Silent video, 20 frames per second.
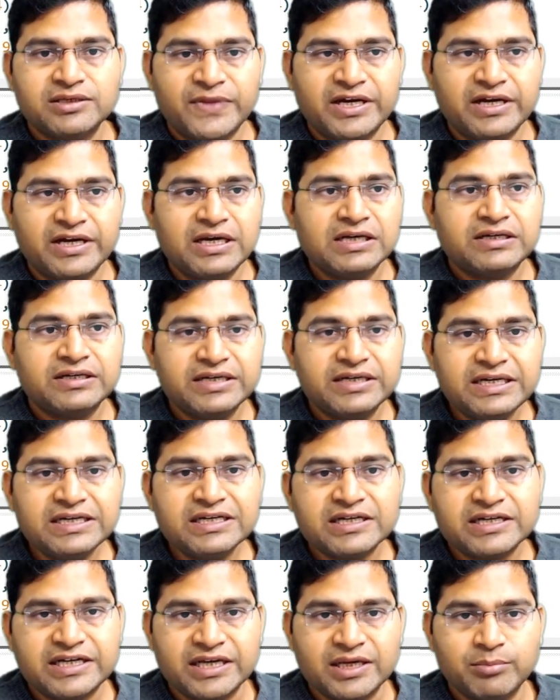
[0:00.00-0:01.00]
and i'll create
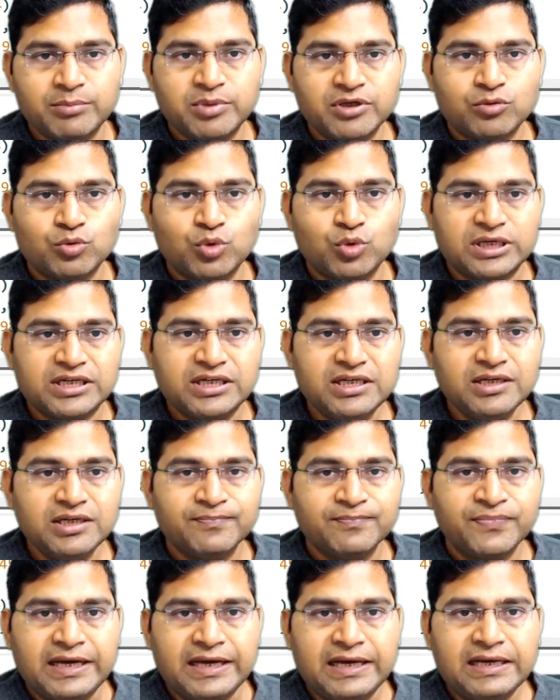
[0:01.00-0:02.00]
a table
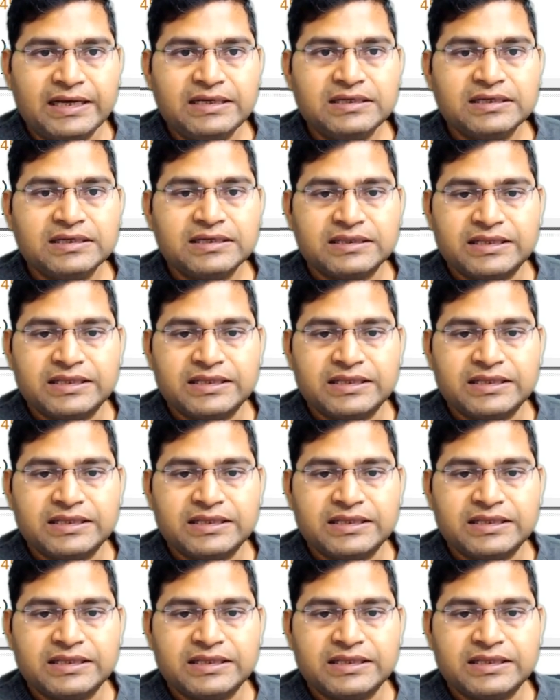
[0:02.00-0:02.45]
quickly and